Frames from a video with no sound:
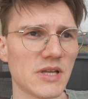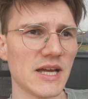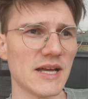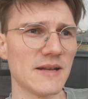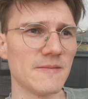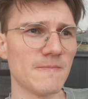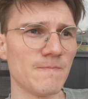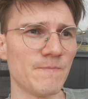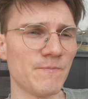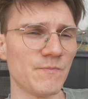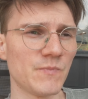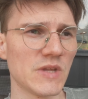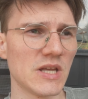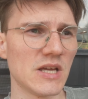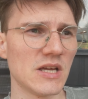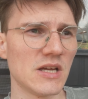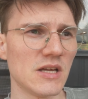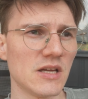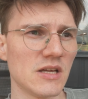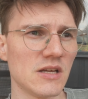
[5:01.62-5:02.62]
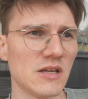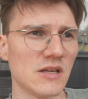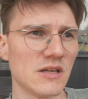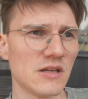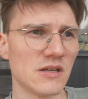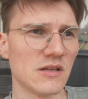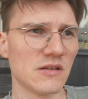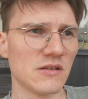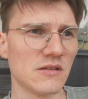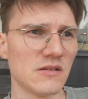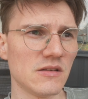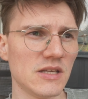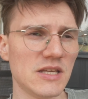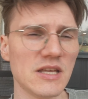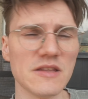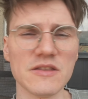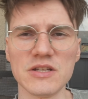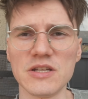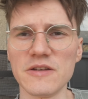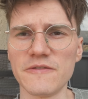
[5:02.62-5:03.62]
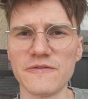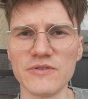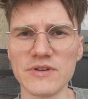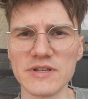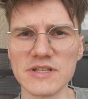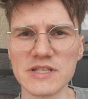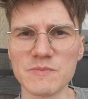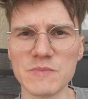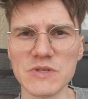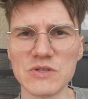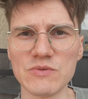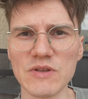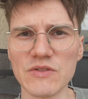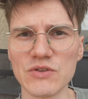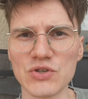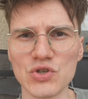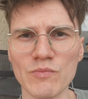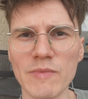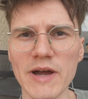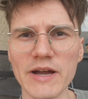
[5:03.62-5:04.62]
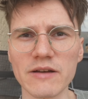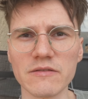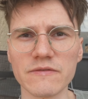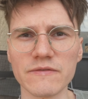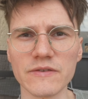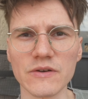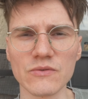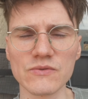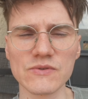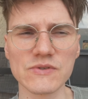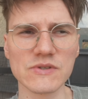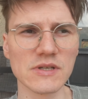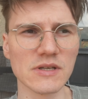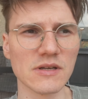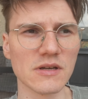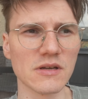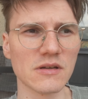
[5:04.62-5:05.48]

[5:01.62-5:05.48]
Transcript: can hear the difference between the two microphones.